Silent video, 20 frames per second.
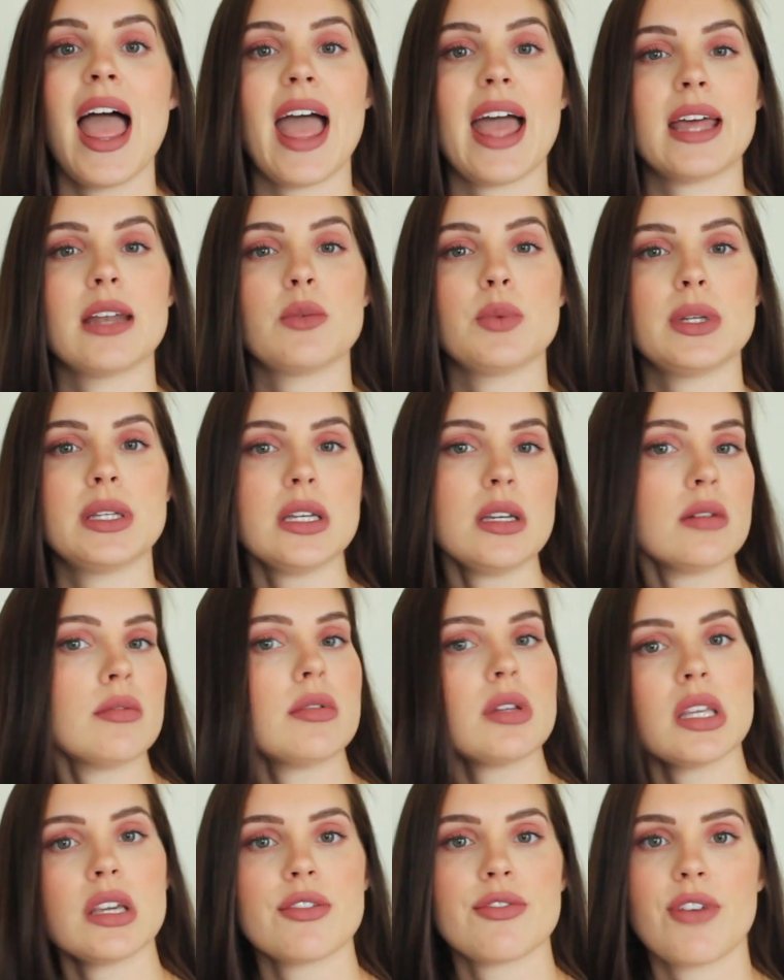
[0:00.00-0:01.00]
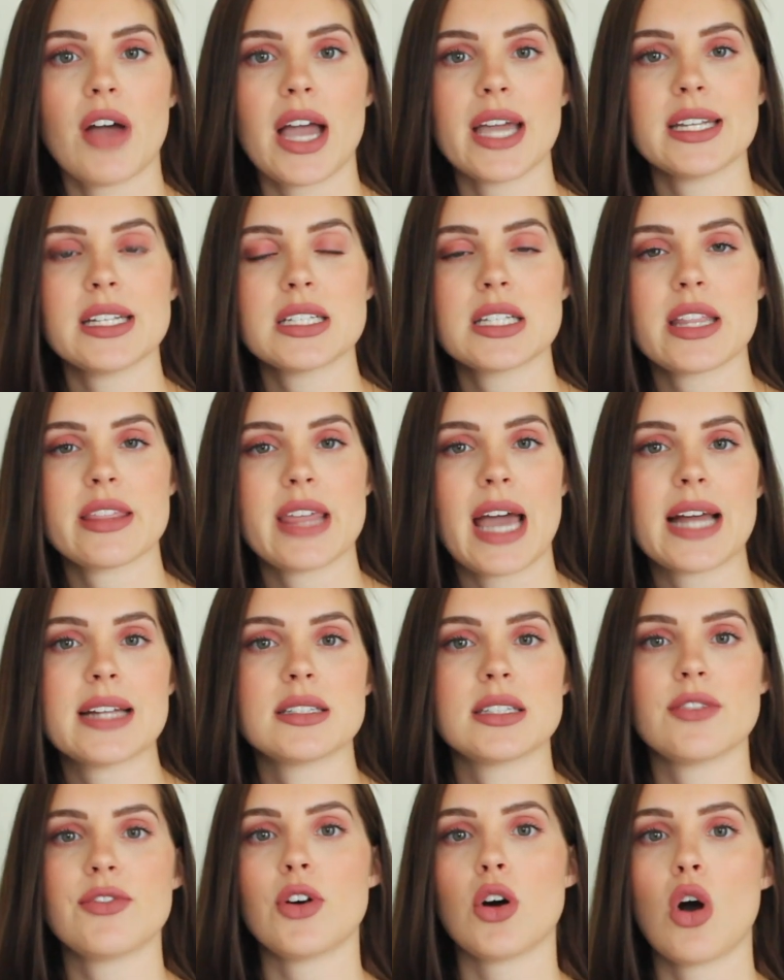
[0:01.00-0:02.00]
and we didn't really find
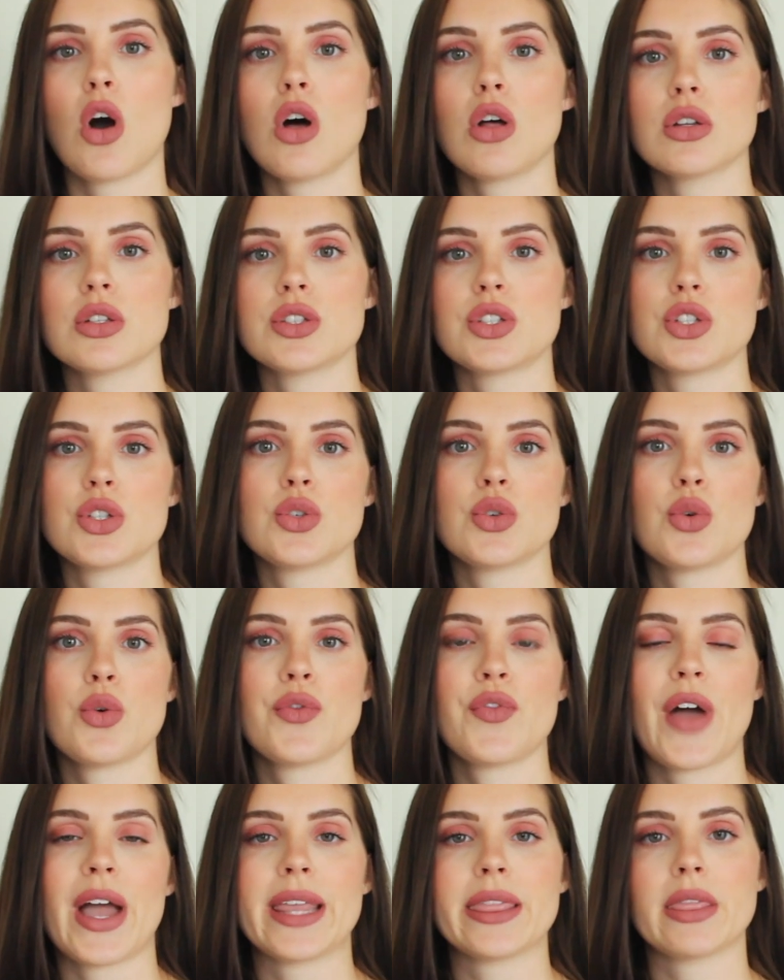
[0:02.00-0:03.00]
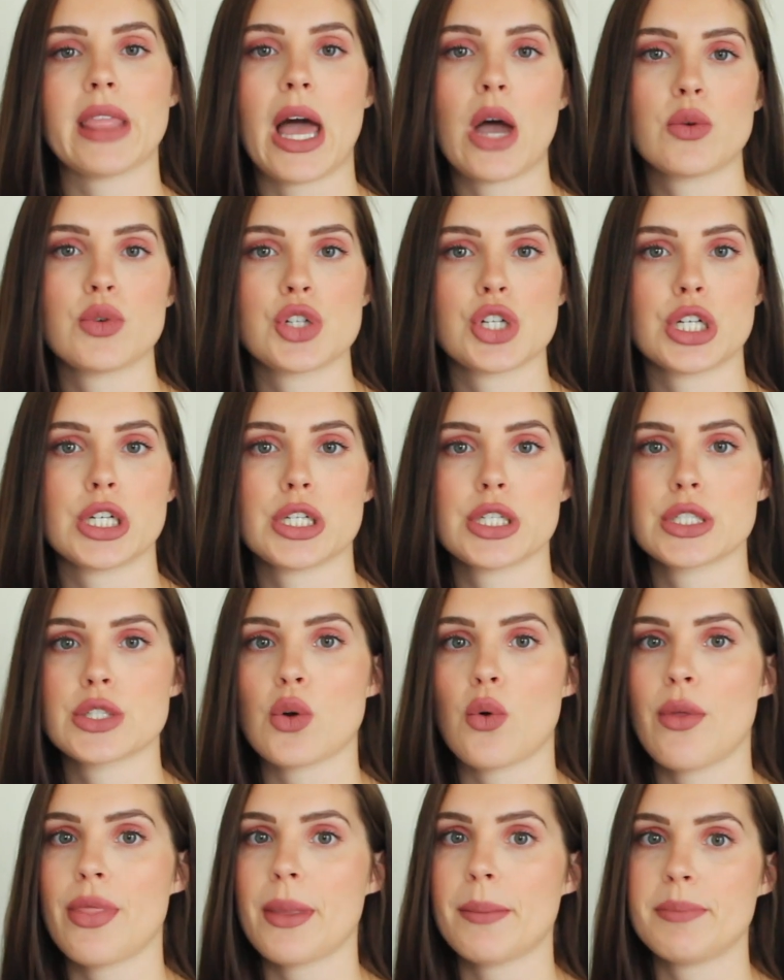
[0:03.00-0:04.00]
that difficult to find loungers
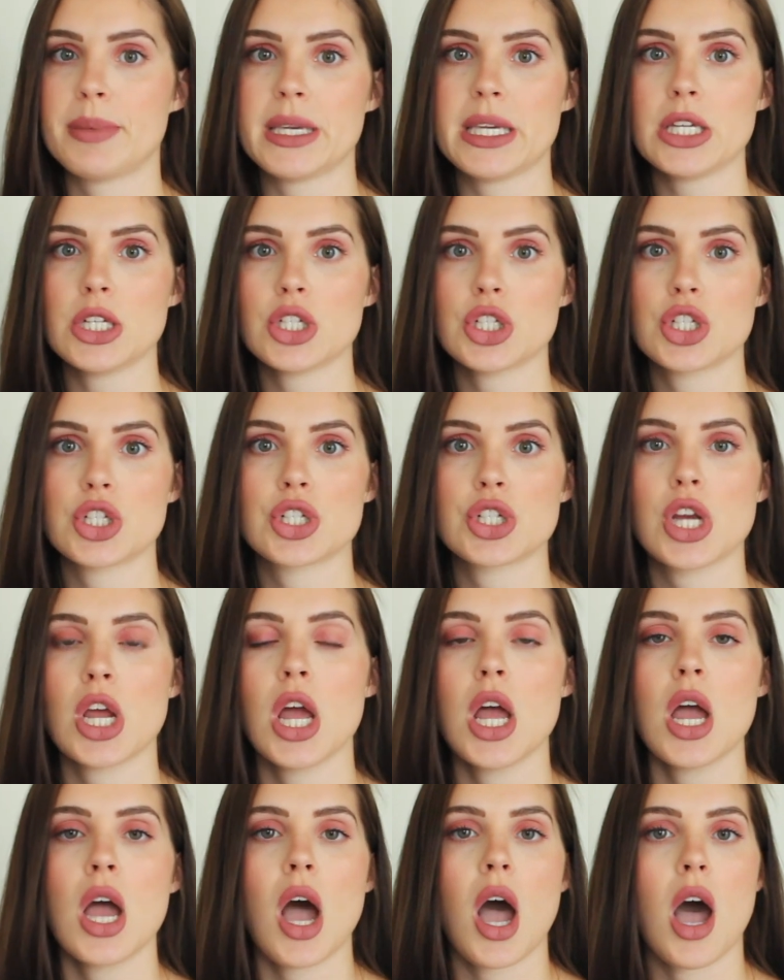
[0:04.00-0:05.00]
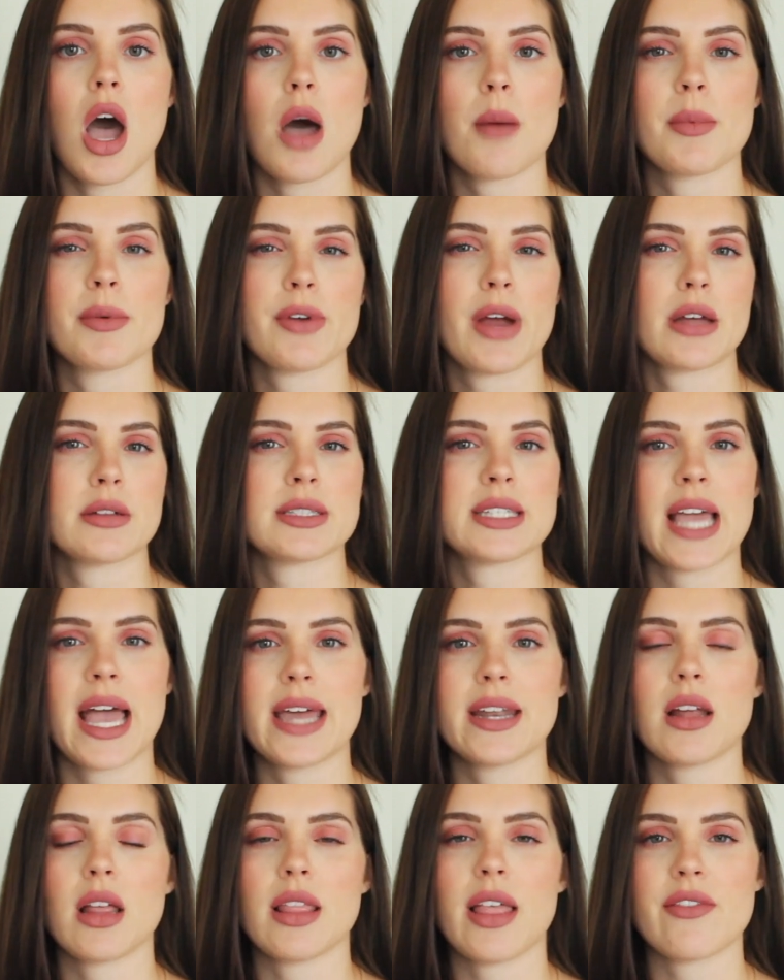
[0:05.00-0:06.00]
on the beach. Around
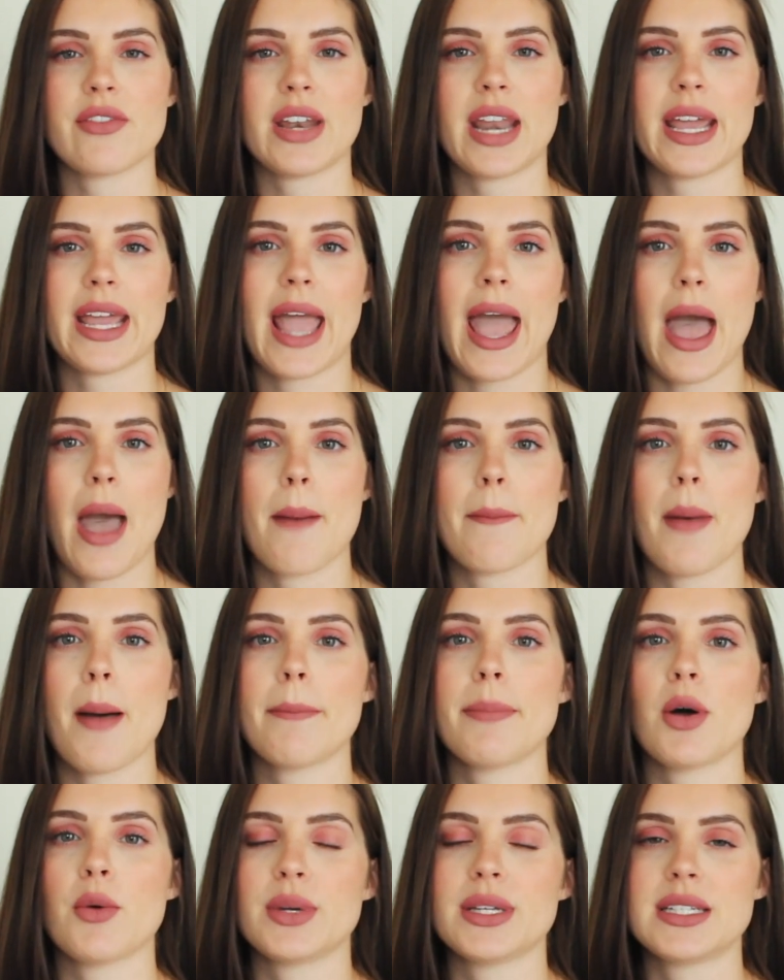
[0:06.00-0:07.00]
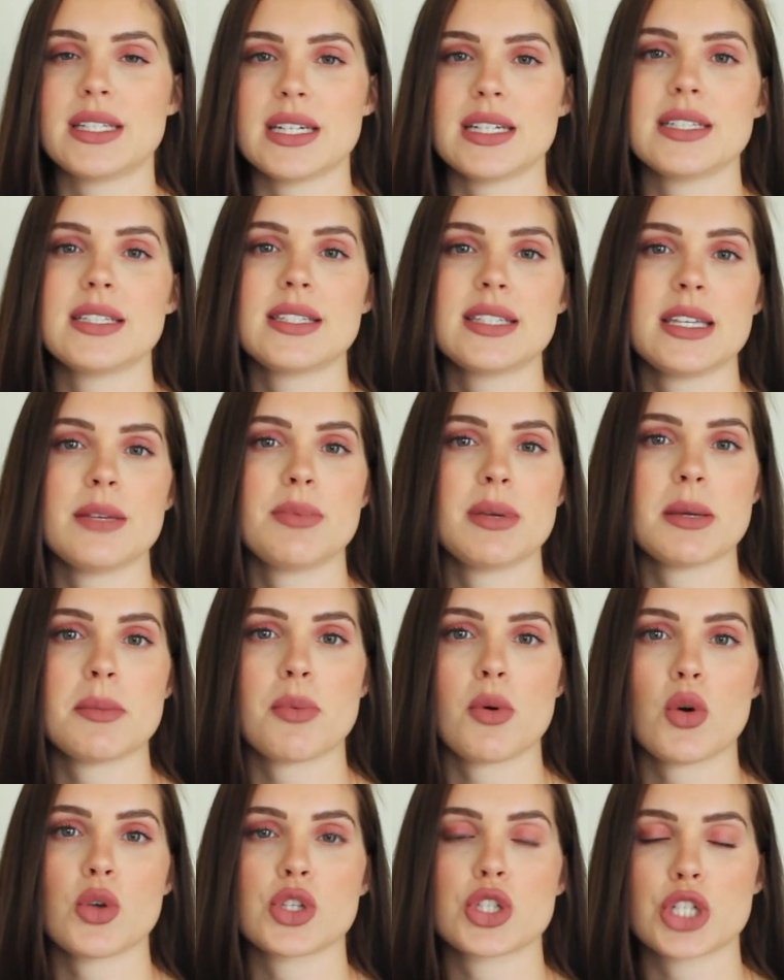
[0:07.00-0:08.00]
10-11 a.m. but we did see
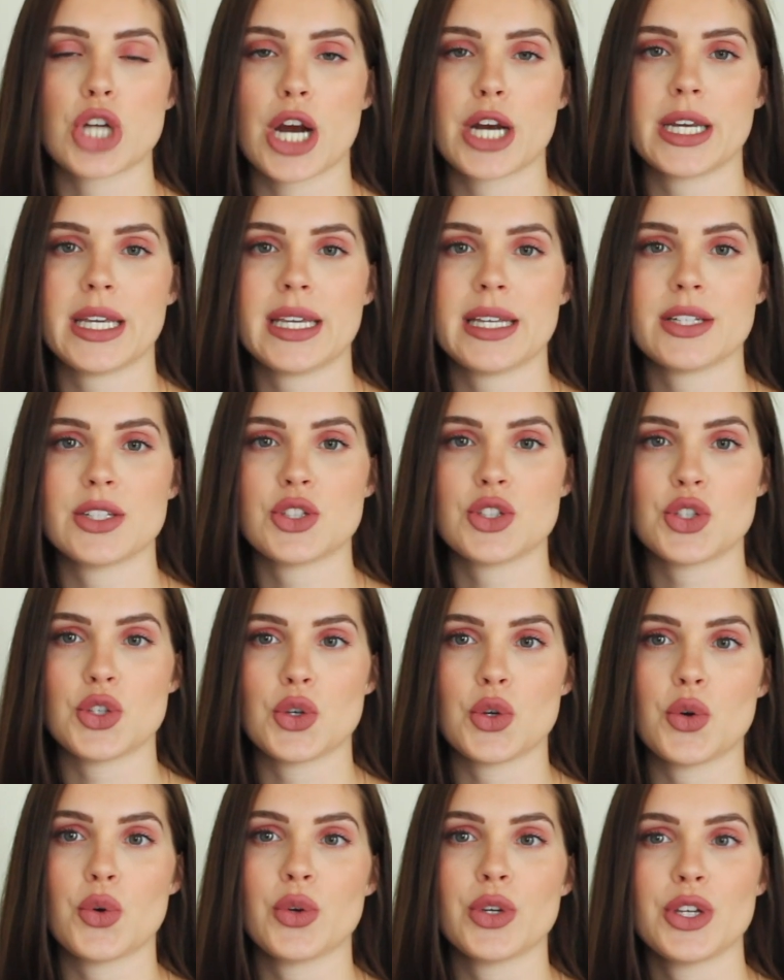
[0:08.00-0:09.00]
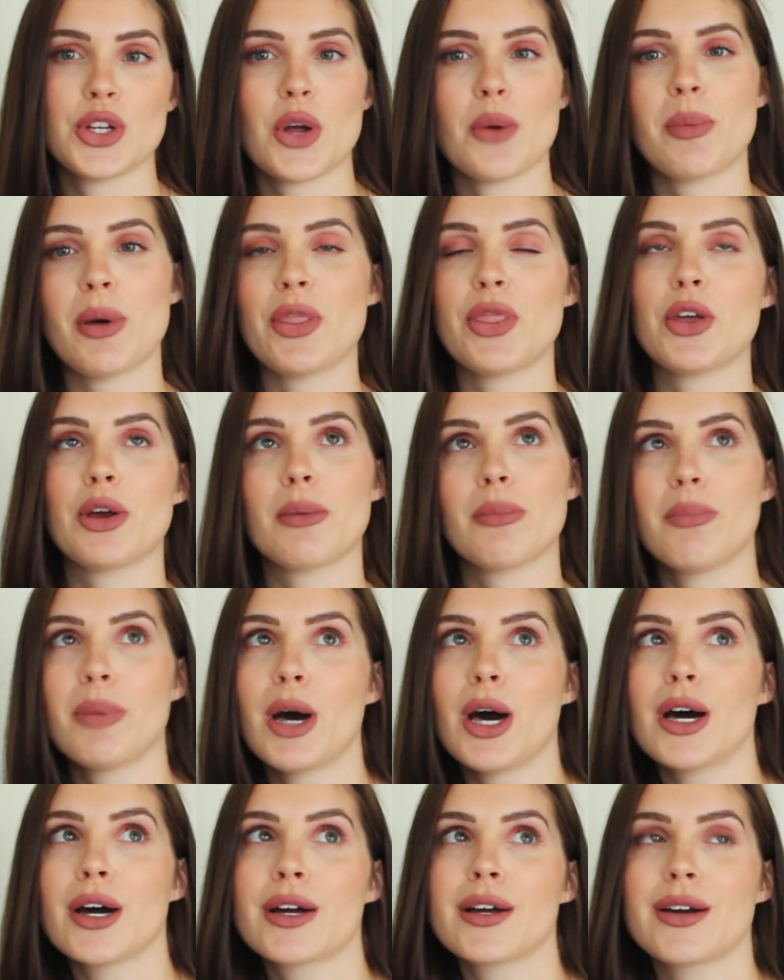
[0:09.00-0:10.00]
people starting to, put their
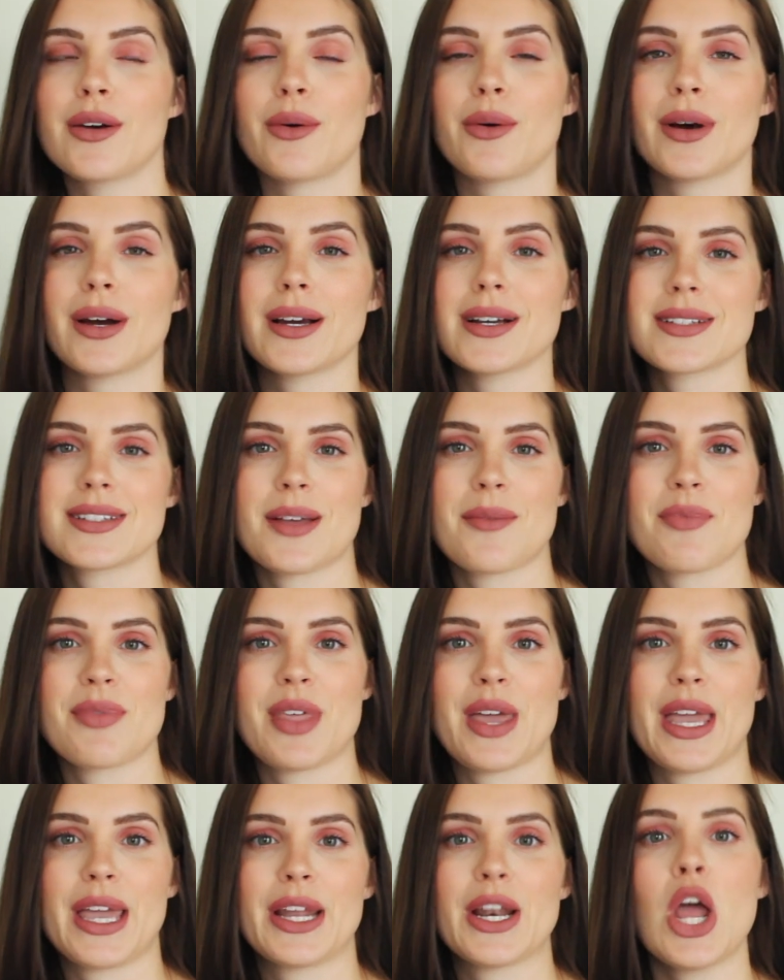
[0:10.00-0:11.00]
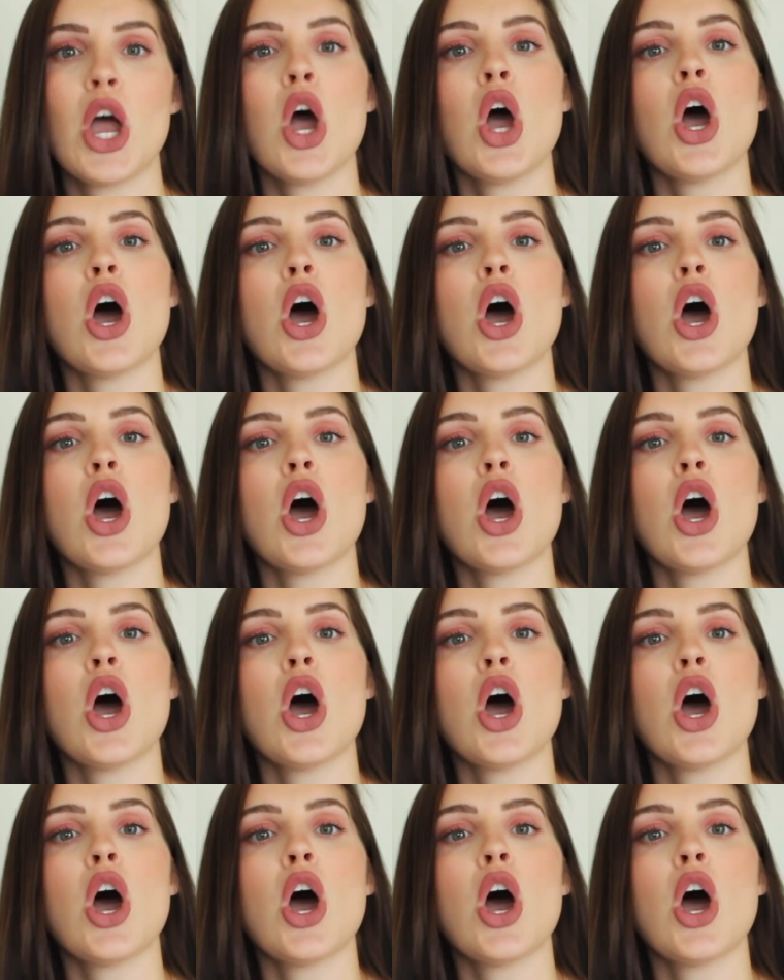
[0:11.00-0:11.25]
book or something